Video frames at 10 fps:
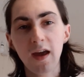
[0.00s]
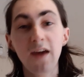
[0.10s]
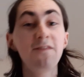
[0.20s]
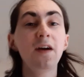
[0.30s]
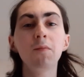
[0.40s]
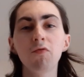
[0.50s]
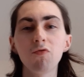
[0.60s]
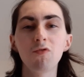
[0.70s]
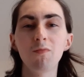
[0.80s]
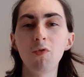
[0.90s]

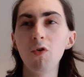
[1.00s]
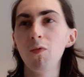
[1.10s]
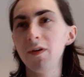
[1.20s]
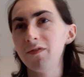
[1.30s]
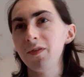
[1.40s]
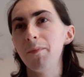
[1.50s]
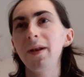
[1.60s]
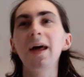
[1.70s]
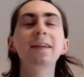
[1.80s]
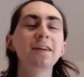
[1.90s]
ephemeral, more with the
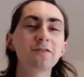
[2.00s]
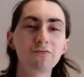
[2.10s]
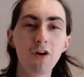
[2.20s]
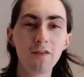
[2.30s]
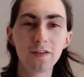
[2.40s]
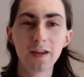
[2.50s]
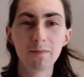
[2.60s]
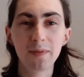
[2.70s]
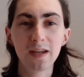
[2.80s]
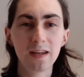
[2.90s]
planet rather
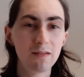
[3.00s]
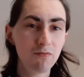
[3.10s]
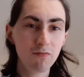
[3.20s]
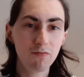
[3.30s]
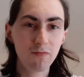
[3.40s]
than being in